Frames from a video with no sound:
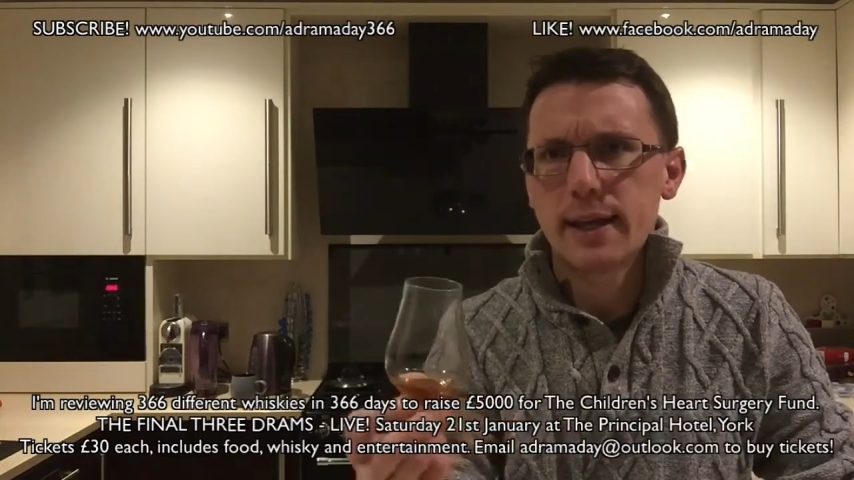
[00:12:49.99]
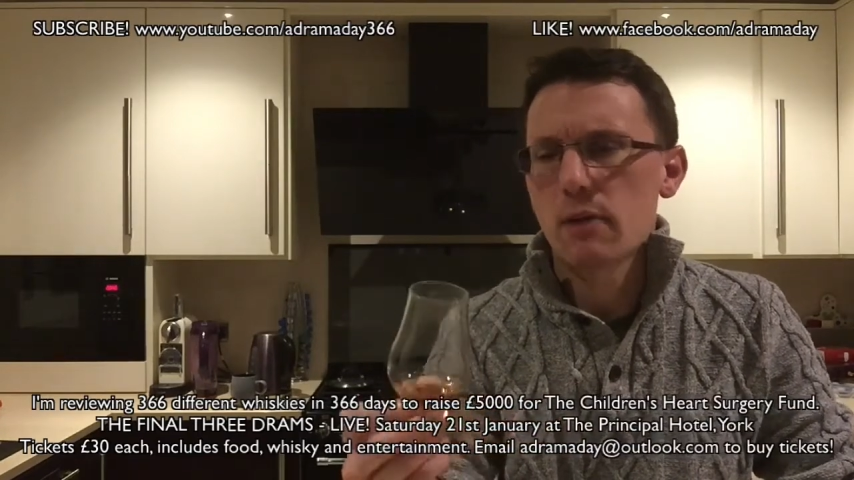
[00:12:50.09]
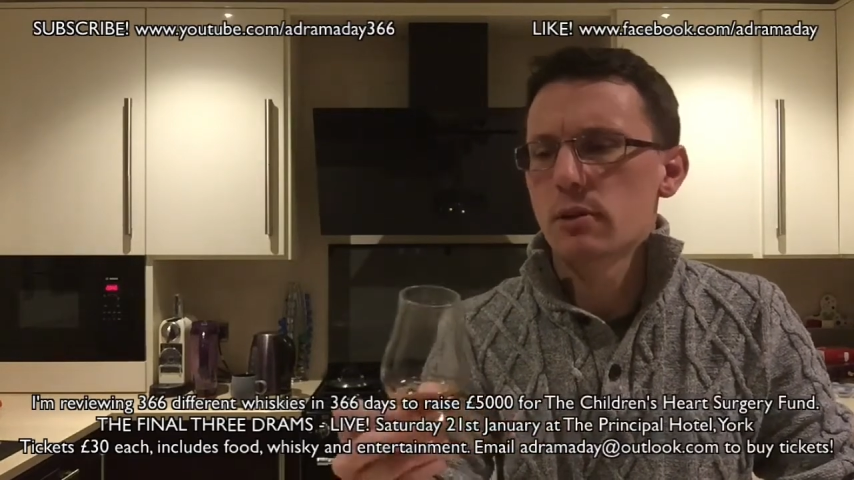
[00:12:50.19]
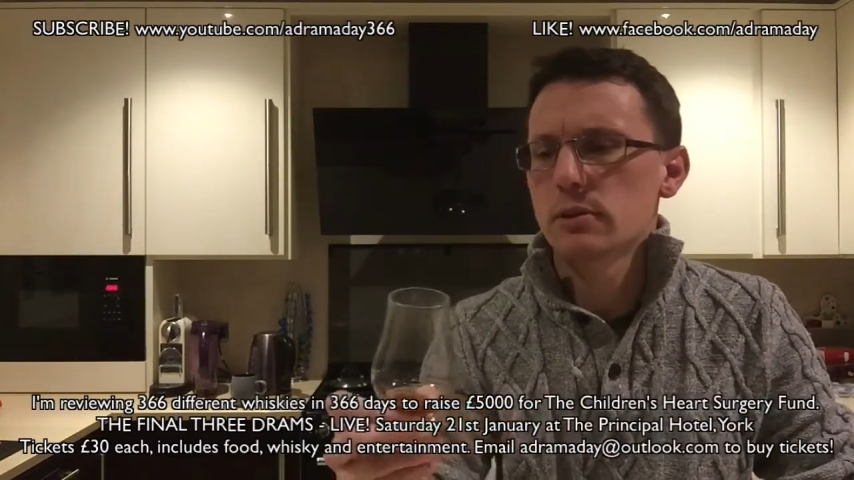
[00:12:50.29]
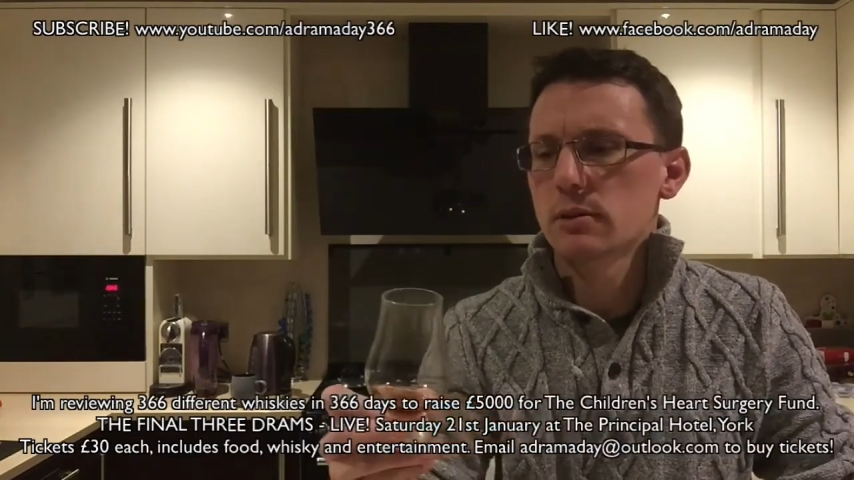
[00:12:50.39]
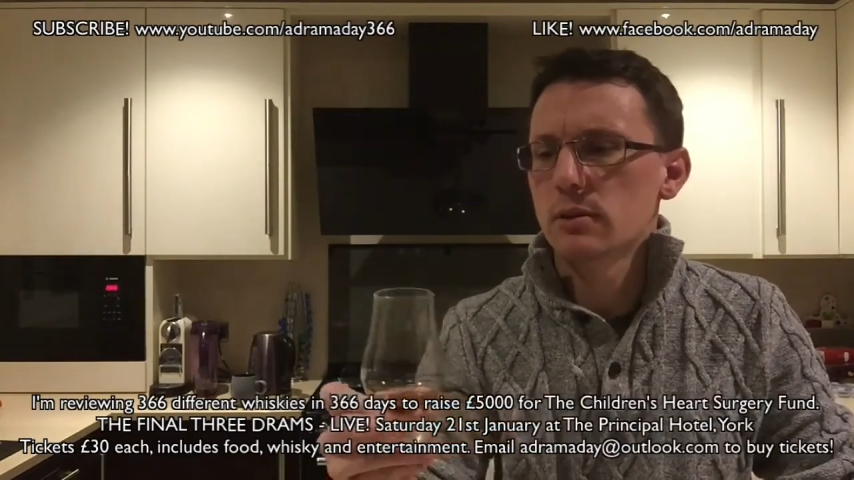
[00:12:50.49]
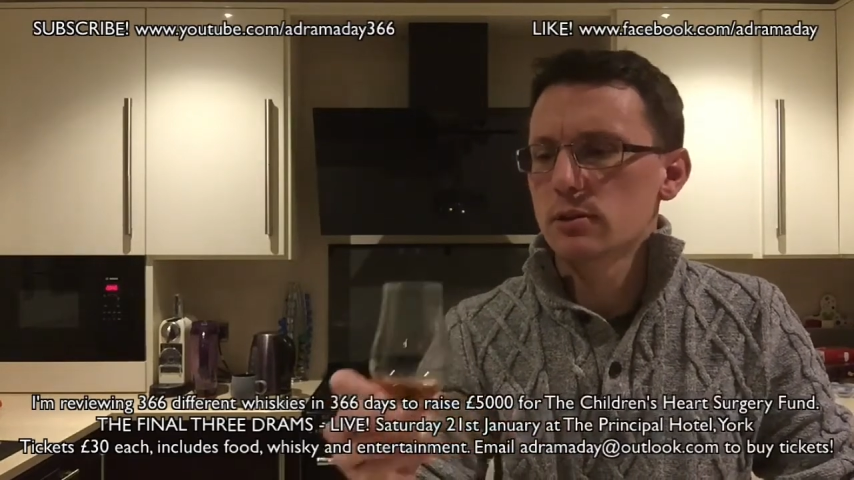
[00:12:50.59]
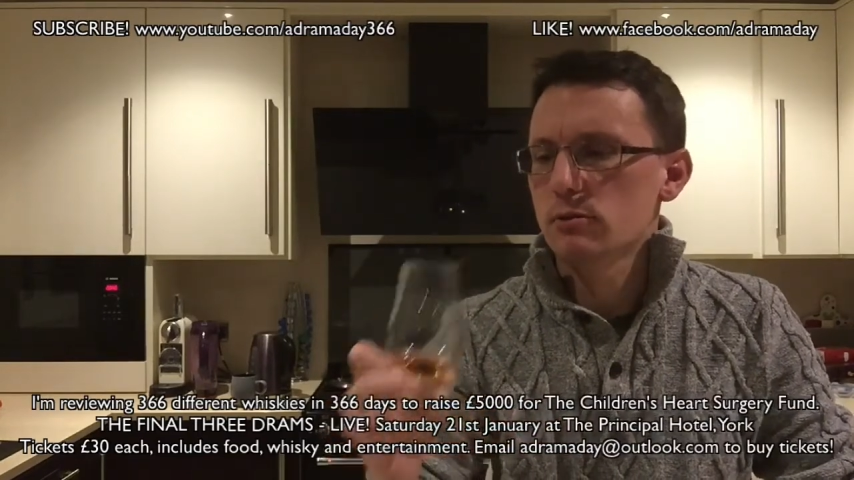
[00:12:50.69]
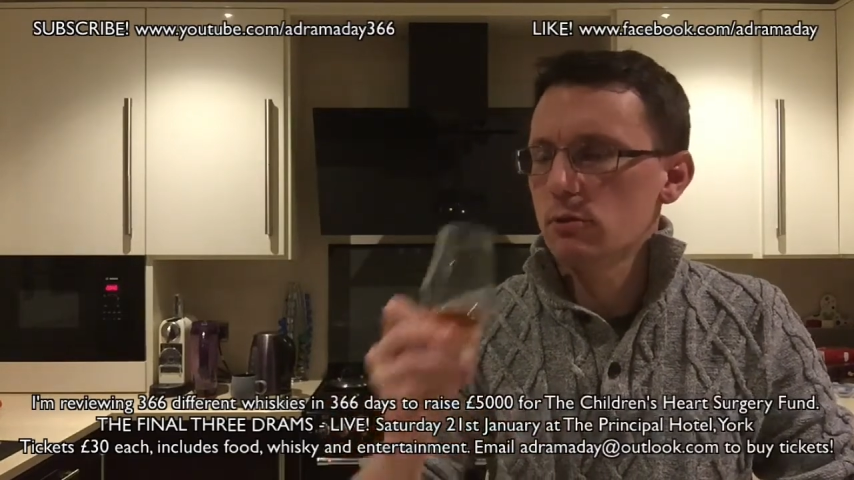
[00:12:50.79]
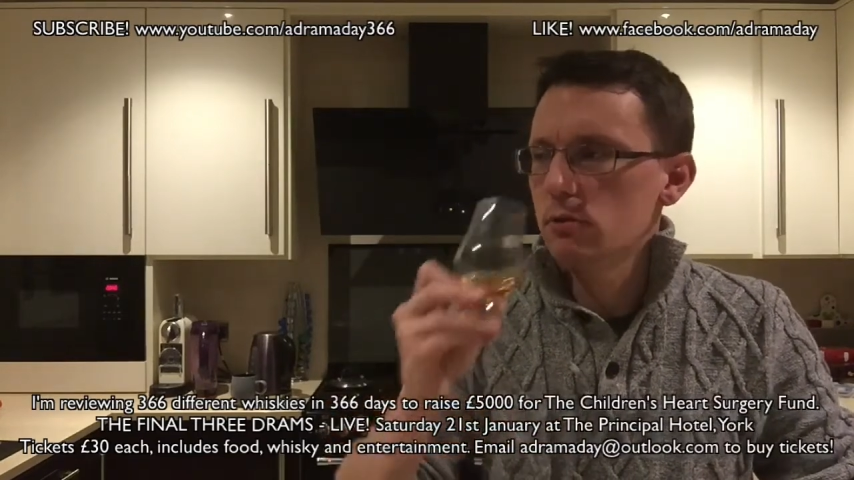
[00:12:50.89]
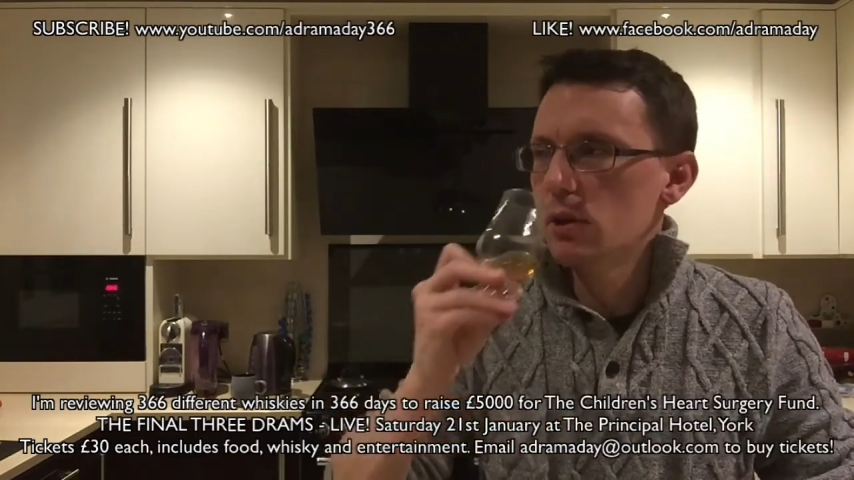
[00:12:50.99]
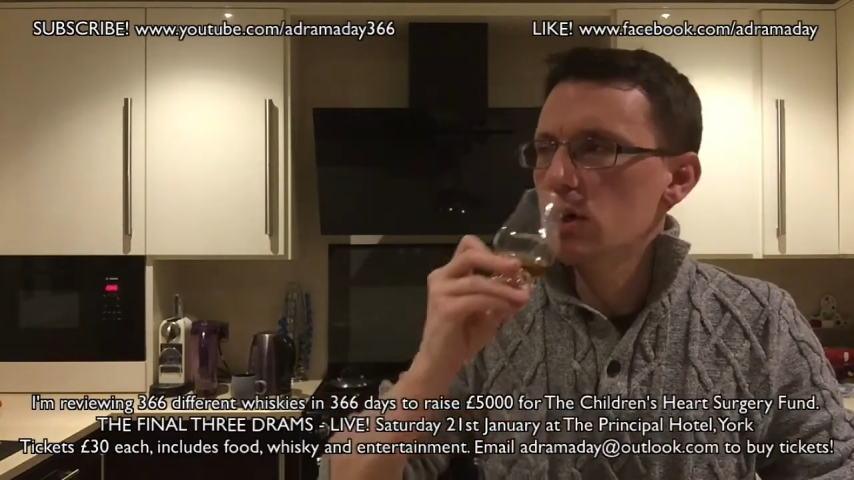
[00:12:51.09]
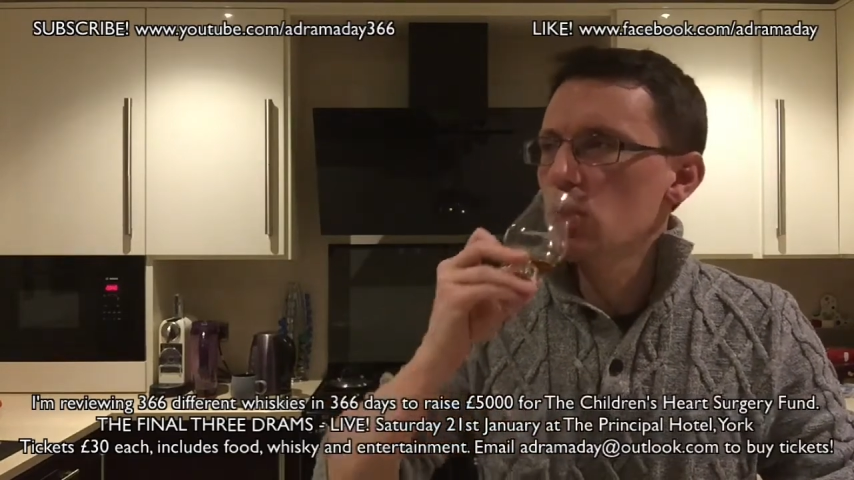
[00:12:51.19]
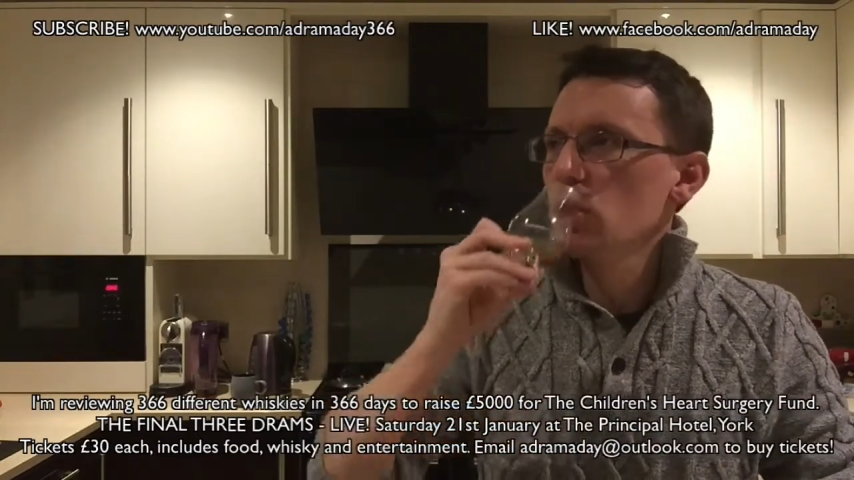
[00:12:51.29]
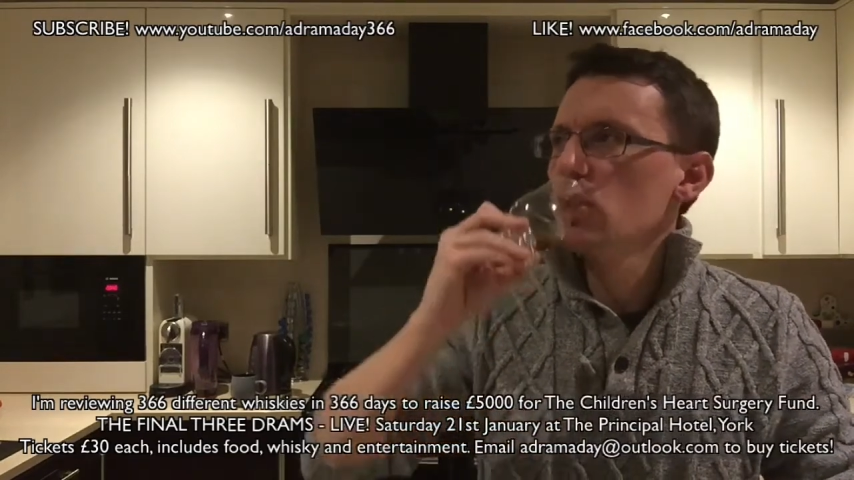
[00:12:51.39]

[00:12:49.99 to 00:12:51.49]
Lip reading: character that's through there.